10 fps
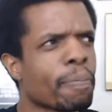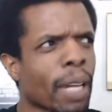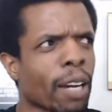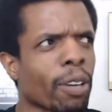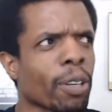
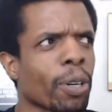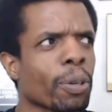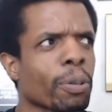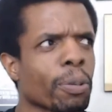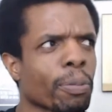I don't
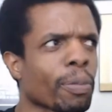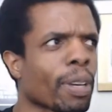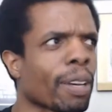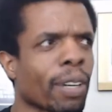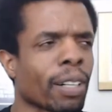know
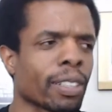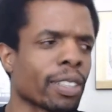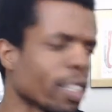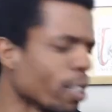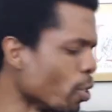if I'll
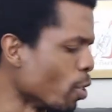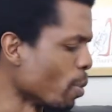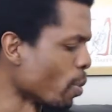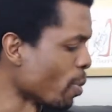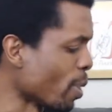continue doing
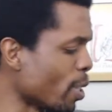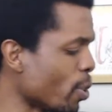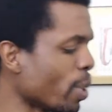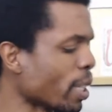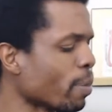them or,
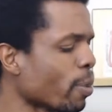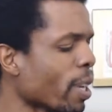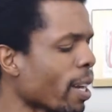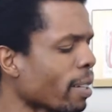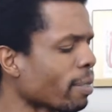doing them or
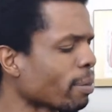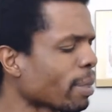not.